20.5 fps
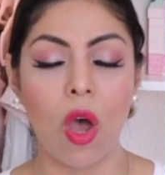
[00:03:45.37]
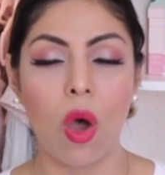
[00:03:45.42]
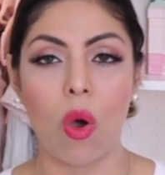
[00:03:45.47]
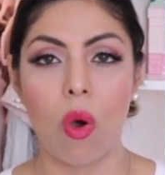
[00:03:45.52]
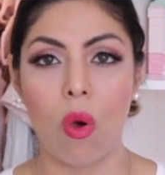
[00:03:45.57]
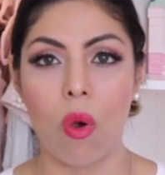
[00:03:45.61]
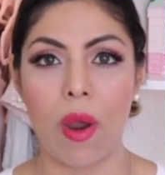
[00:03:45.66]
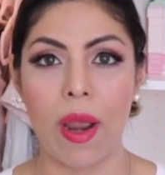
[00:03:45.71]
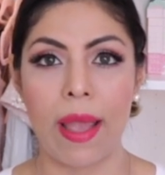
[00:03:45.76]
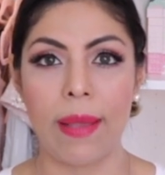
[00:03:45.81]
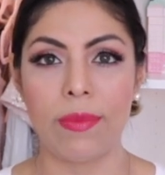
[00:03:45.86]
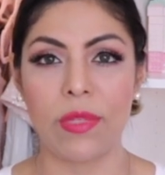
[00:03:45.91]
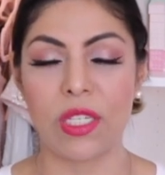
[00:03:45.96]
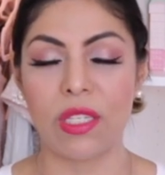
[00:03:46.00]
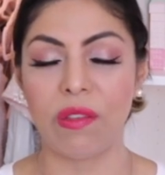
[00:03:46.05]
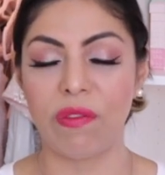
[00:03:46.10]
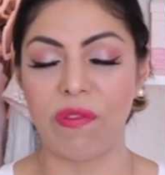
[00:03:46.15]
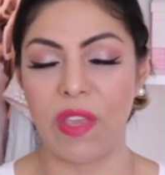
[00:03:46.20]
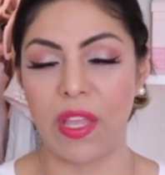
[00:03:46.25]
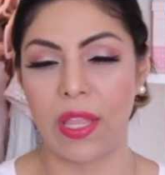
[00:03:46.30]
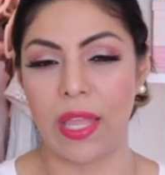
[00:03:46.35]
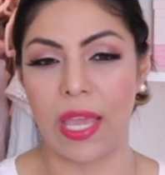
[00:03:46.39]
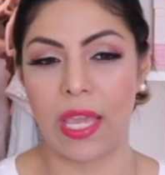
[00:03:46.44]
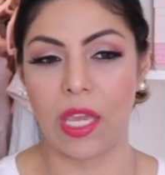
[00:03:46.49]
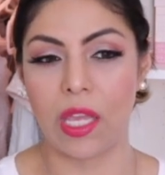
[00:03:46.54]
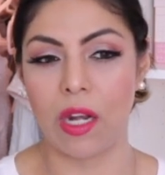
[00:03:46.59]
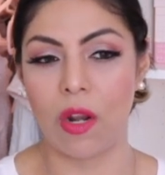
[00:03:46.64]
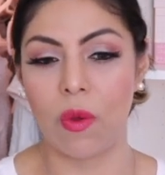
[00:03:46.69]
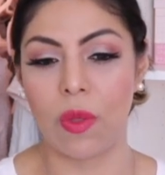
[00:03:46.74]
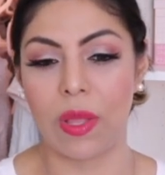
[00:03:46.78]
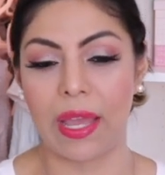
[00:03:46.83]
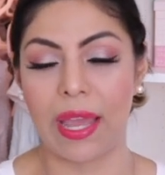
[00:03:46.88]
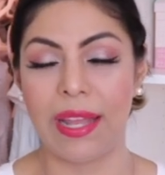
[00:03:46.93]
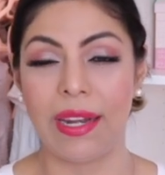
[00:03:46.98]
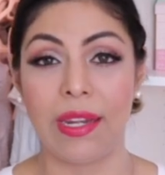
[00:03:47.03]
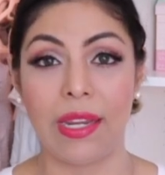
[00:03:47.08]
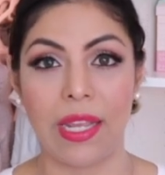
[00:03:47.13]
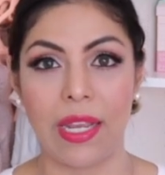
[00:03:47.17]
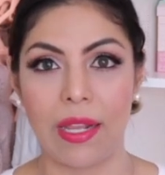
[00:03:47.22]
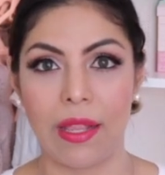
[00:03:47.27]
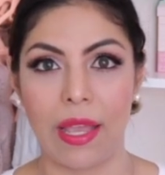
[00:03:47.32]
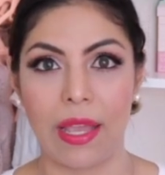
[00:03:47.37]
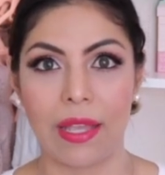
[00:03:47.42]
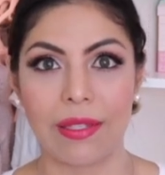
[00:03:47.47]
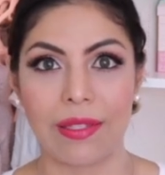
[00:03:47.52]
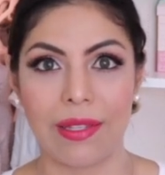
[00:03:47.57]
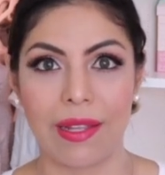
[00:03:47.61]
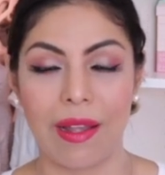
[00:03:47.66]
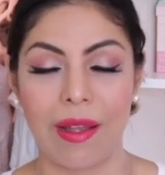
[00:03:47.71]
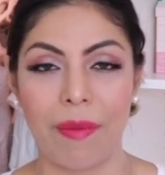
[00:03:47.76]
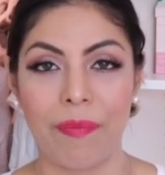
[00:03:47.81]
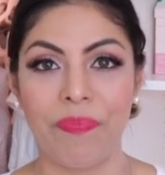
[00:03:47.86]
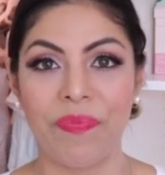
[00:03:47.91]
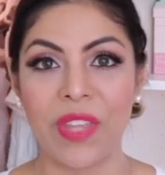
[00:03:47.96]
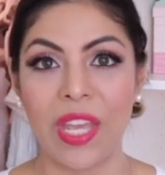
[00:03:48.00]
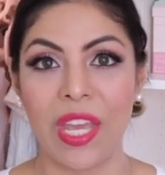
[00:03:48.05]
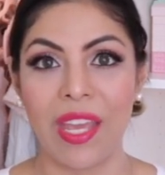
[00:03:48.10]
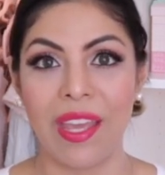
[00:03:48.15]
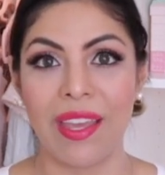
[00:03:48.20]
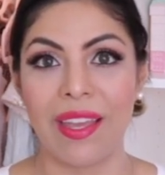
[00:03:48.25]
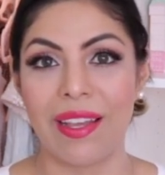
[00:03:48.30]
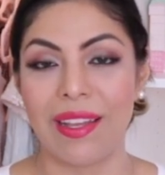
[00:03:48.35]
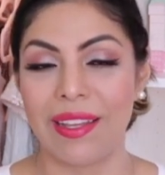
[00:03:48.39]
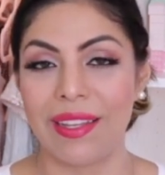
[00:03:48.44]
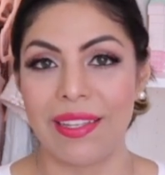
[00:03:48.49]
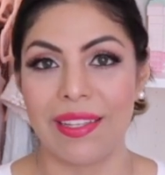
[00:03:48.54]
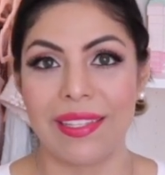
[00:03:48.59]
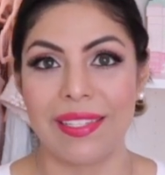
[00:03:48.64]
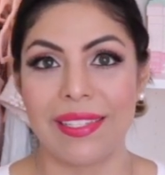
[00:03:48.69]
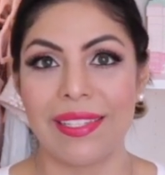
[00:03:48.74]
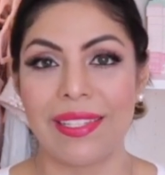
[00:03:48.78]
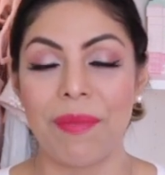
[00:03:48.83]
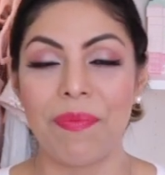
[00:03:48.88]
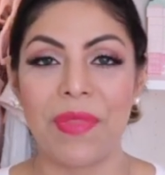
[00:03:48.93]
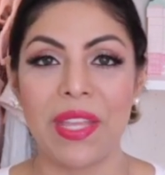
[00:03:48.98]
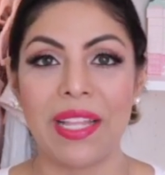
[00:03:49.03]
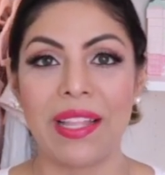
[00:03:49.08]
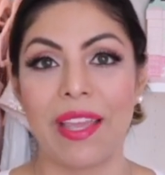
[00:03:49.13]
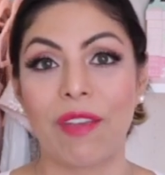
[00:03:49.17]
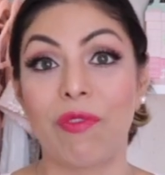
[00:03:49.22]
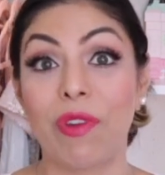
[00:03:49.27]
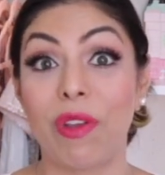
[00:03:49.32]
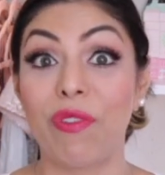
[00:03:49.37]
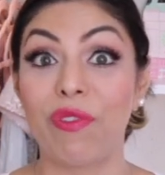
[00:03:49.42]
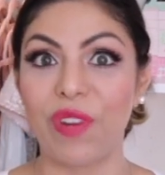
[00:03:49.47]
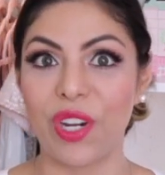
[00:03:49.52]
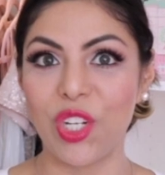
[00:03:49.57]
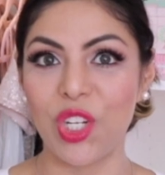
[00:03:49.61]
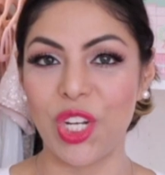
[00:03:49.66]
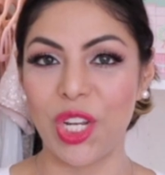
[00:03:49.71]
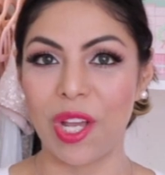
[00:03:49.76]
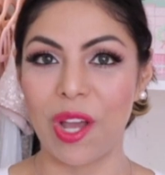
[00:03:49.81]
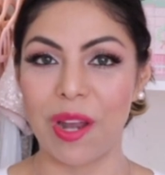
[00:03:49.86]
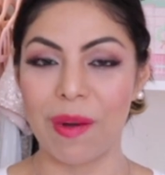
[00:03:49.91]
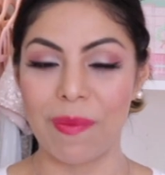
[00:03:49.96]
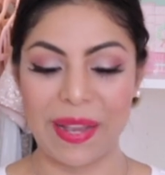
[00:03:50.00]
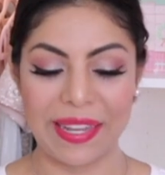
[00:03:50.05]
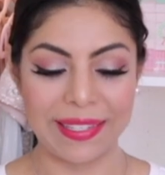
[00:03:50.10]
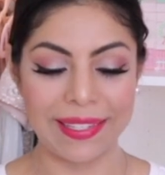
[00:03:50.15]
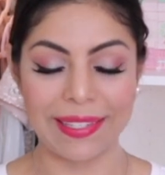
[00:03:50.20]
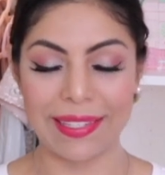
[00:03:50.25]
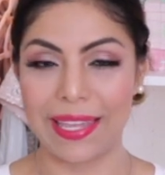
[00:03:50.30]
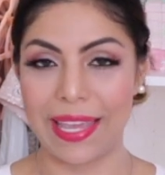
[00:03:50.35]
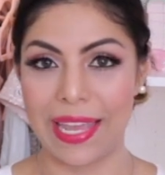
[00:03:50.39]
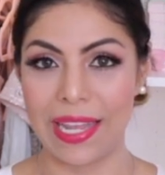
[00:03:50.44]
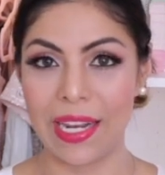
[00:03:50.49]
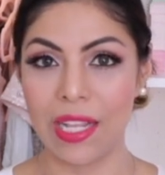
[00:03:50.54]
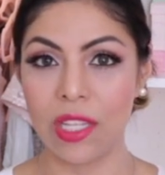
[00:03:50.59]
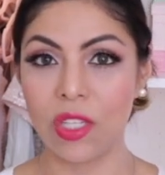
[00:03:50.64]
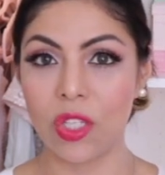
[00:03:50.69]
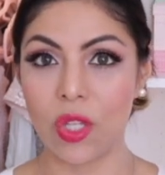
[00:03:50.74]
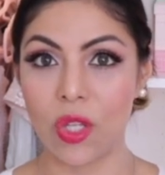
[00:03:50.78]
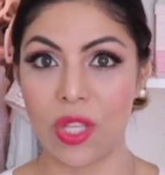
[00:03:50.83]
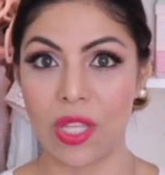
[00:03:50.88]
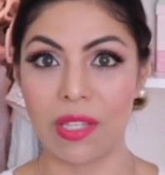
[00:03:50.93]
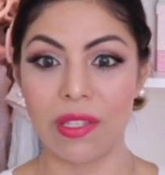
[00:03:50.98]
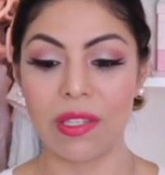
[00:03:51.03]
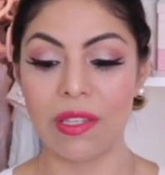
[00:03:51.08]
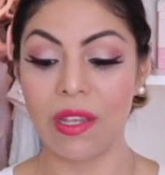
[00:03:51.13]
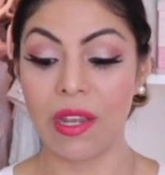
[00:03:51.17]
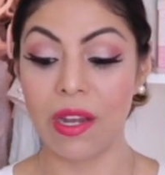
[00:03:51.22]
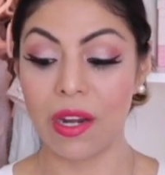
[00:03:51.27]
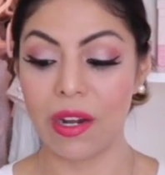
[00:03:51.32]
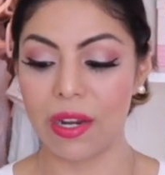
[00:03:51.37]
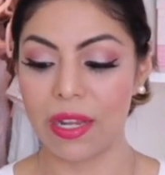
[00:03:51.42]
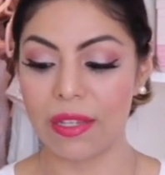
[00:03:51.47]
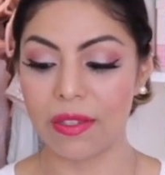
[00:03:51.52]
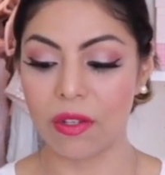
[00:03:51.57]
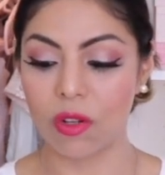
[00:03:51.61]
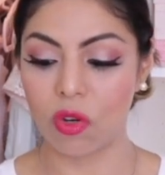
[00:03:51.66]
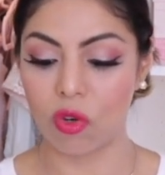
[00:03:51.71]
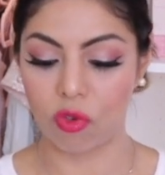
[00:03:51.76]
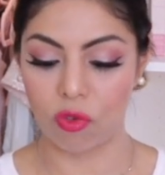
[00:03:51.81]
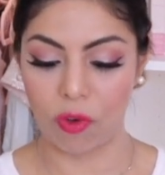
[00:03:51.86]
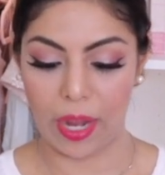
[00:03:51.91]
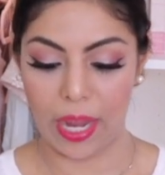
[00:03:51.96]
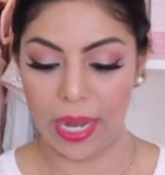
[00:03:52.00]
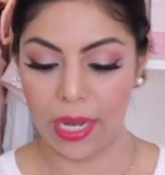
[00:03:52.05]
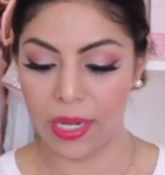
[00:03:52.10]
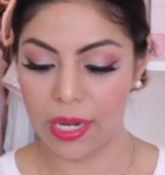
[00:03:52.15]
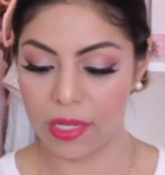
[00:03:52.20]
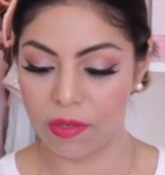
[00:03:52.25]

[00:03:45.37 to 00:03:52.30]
or I'm just feeling, you know, like I need like something like refreshing on my skin. So this here is great.